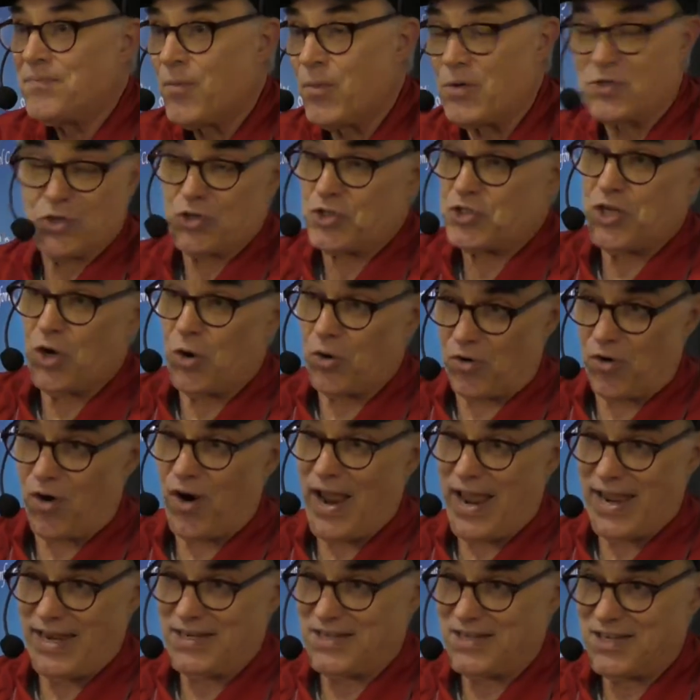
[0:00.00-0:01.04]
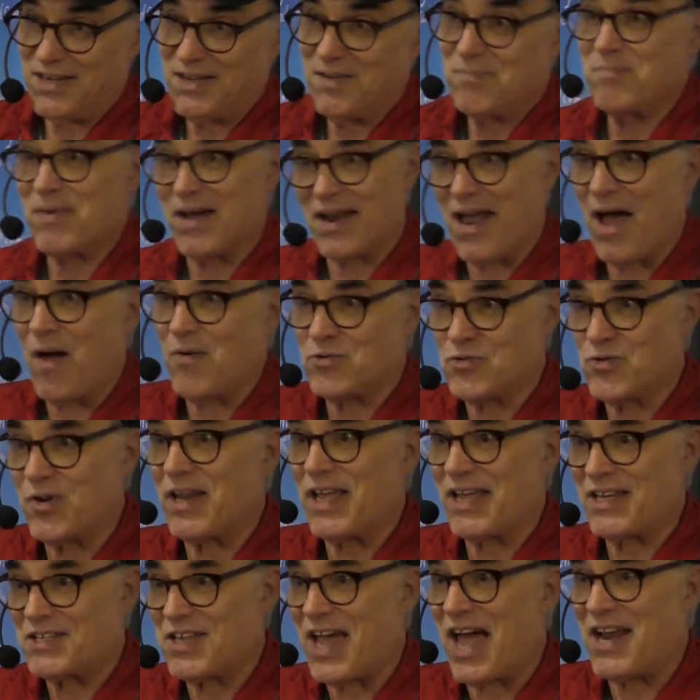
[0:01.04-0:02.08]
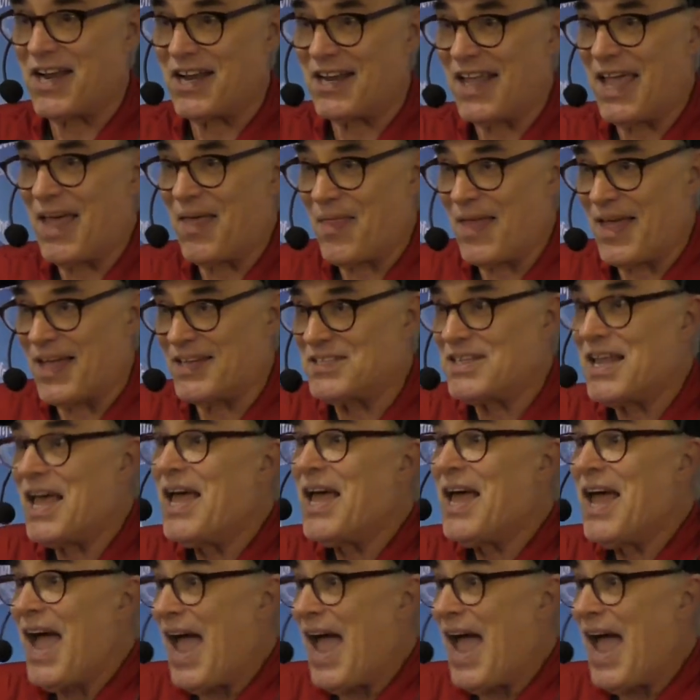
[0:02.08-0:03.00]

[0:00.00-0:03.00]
which are still great, but I was really excited to get this.